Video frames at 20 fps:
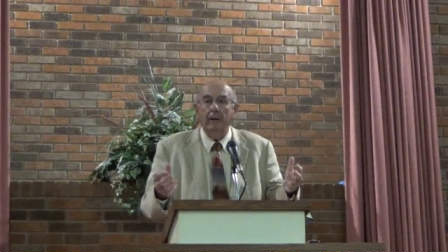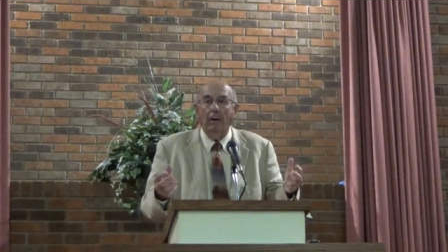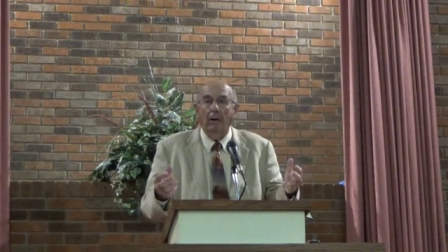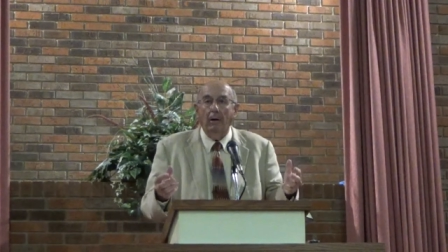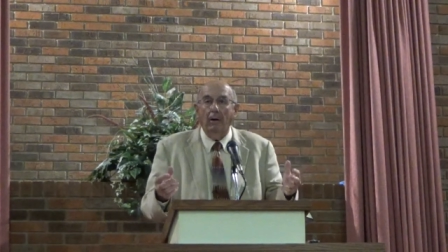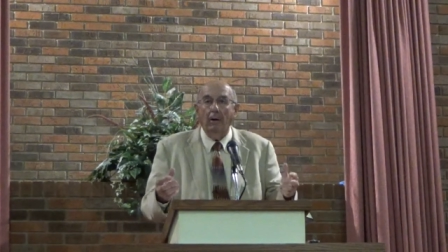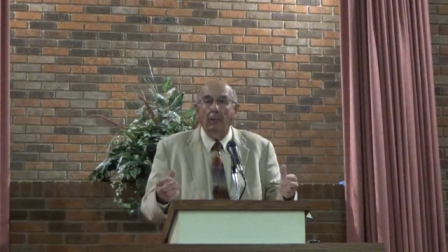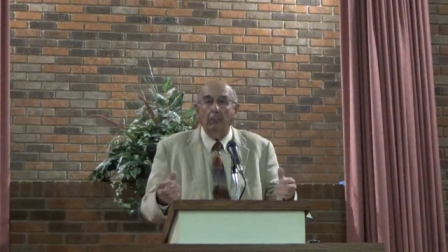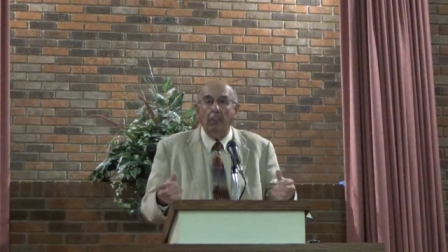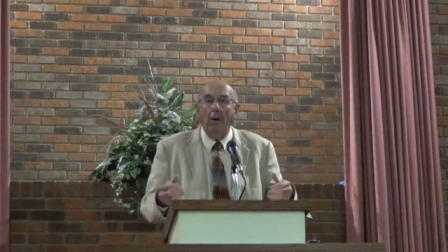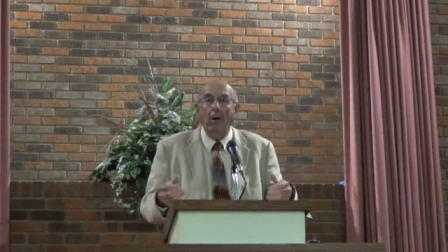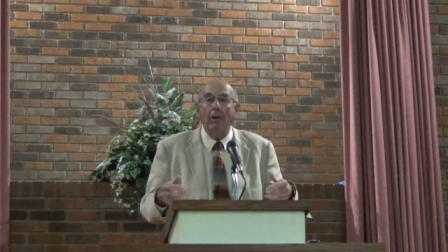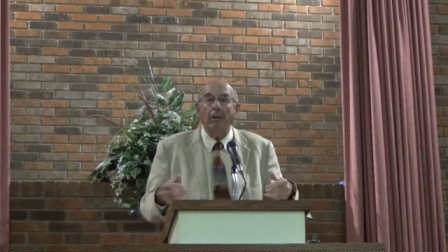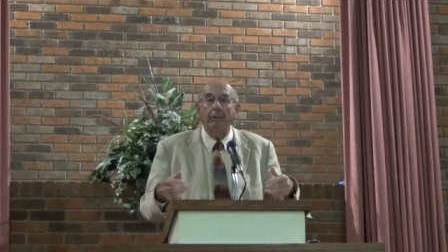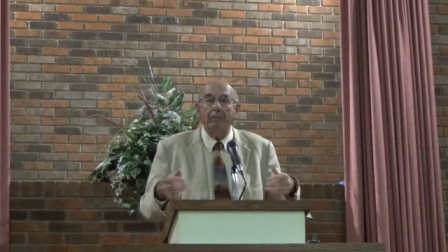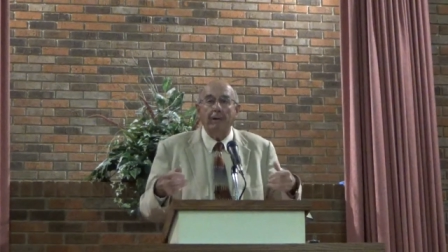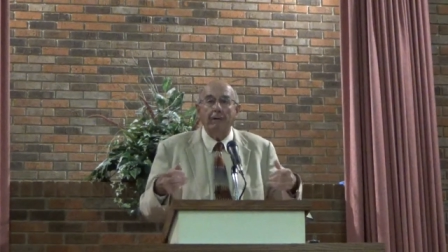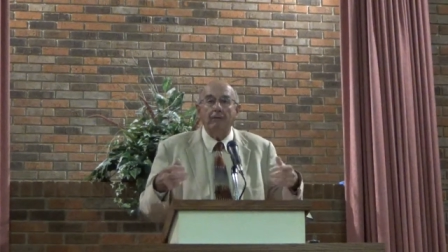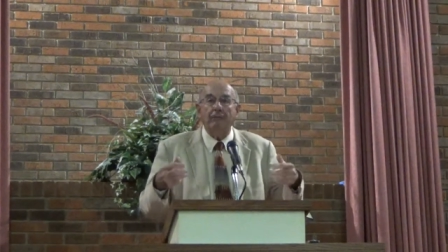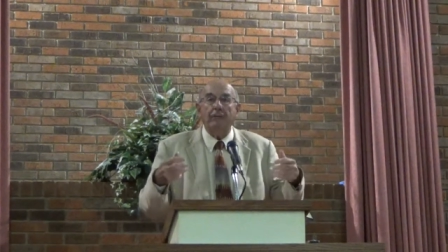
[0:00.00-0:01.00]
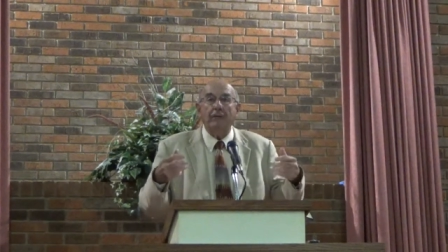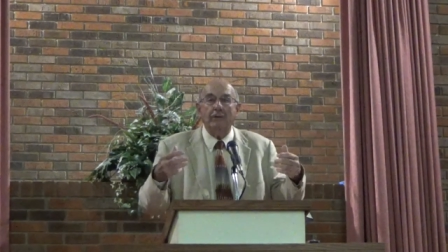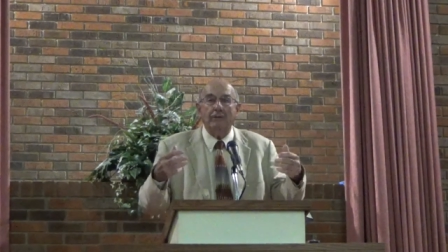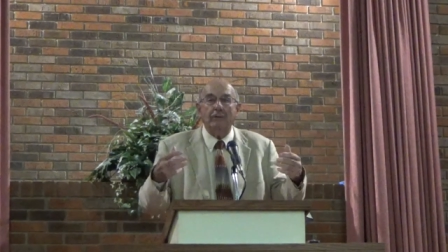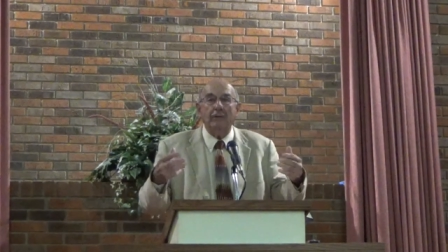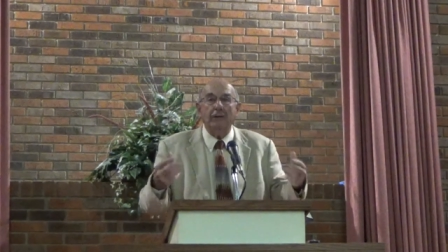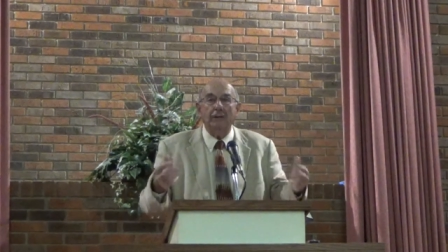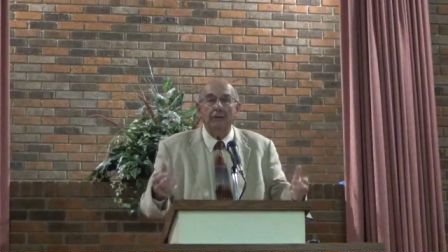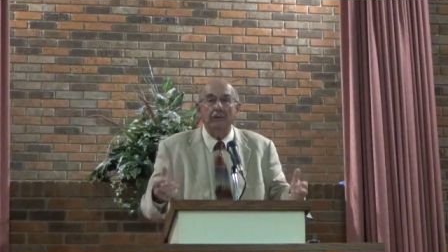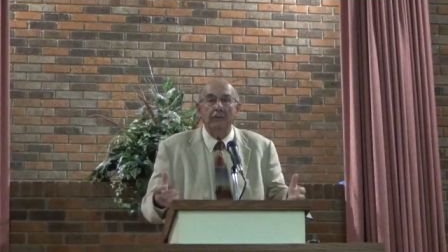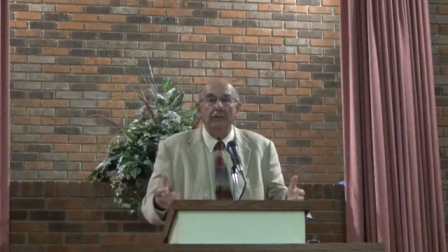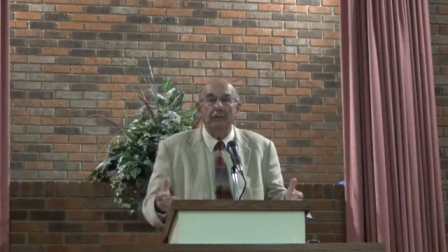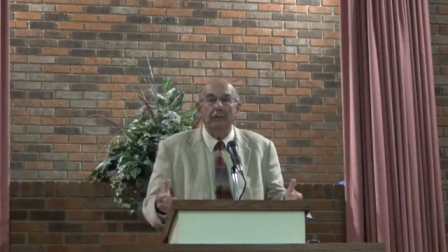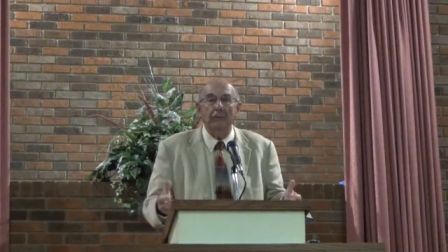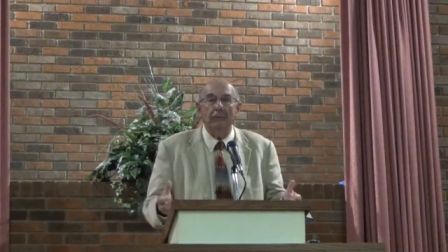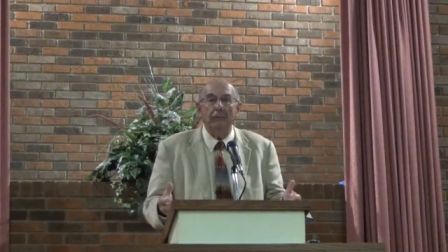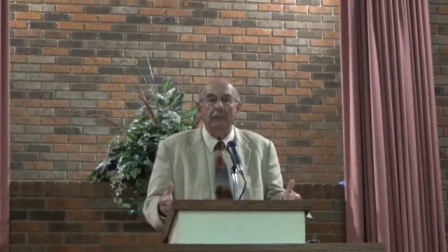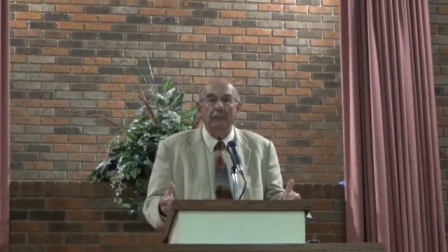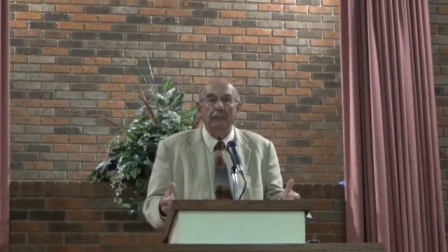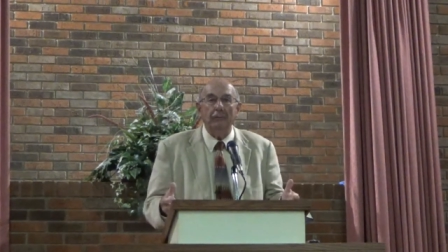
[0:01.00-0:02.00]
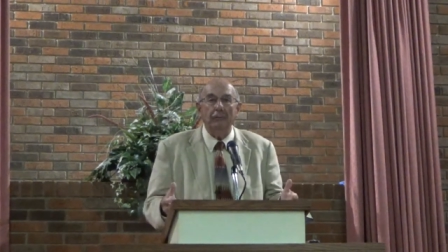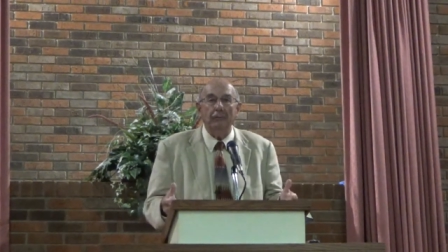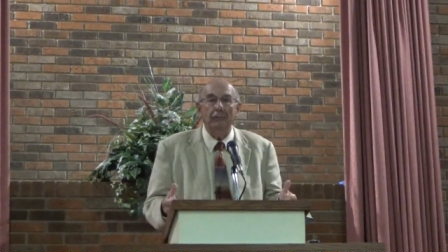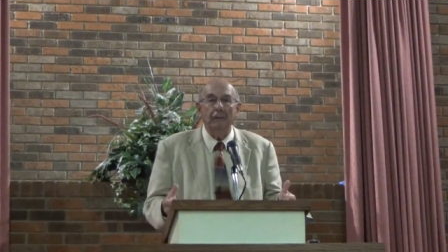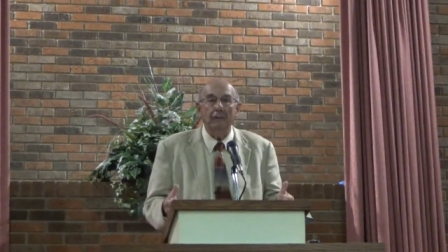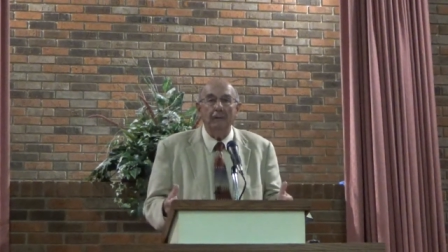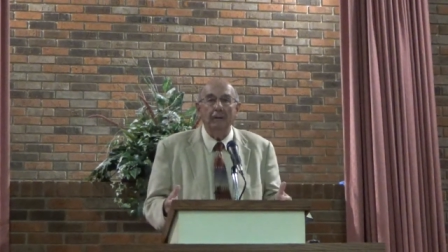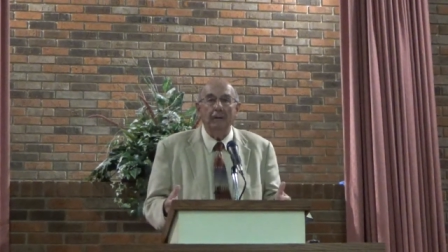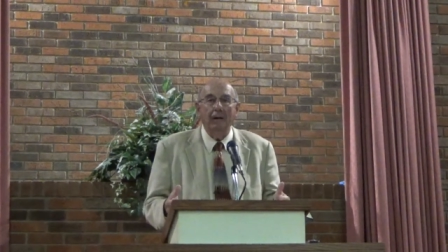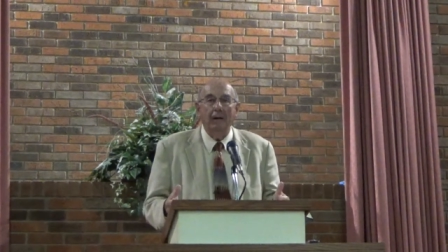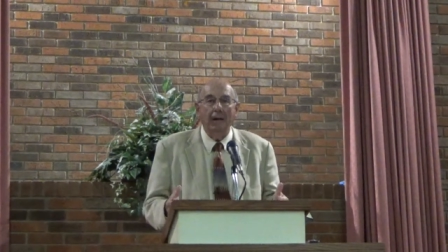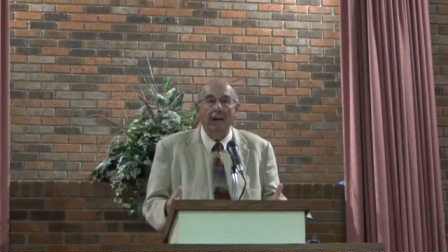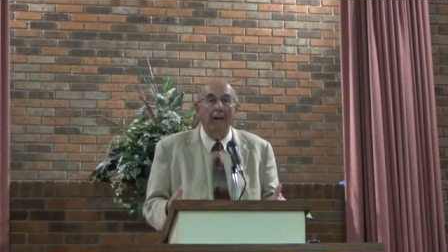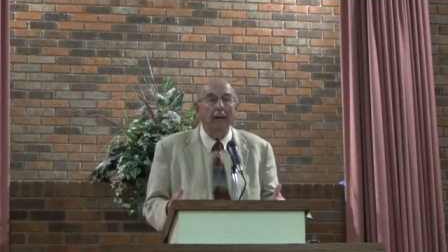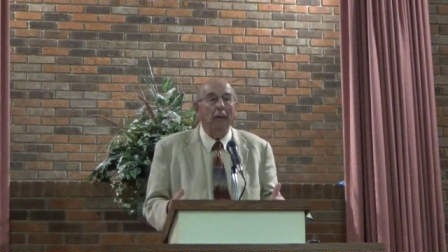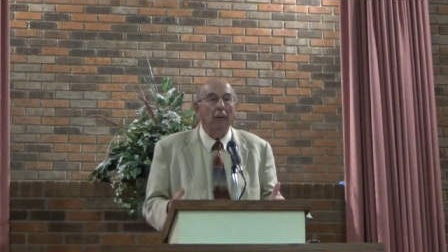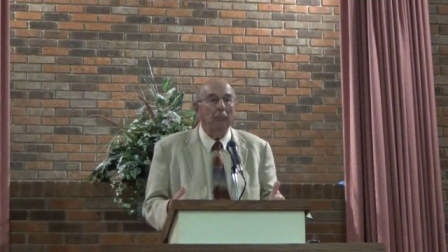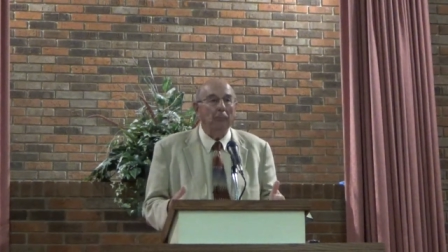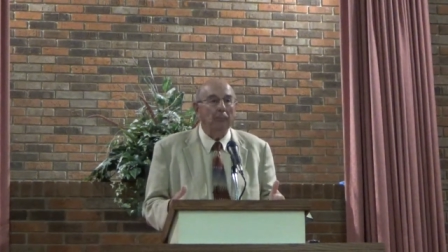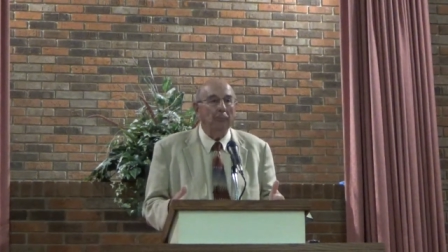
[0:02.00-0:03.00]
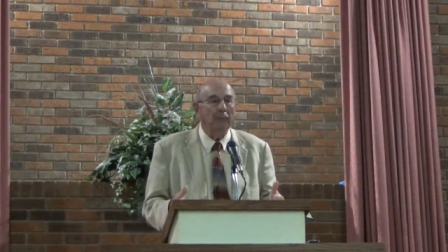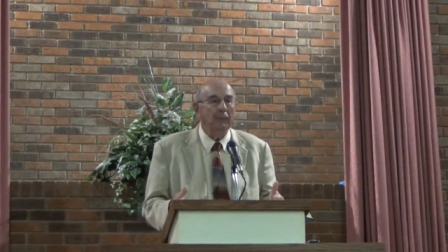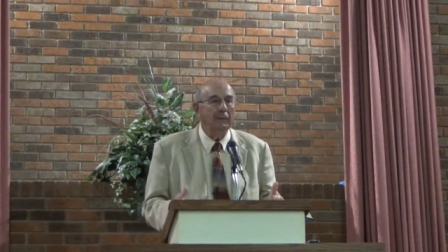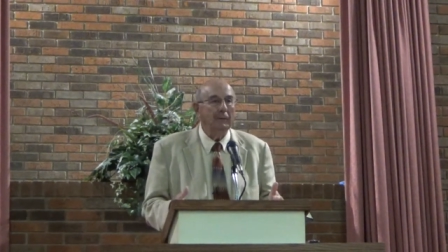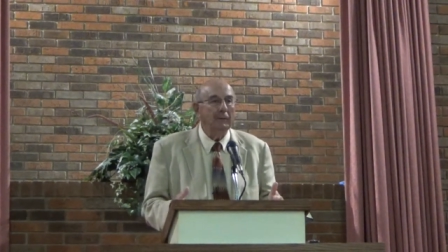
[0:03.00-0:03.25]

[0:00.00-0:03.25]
are a part of that 15-year help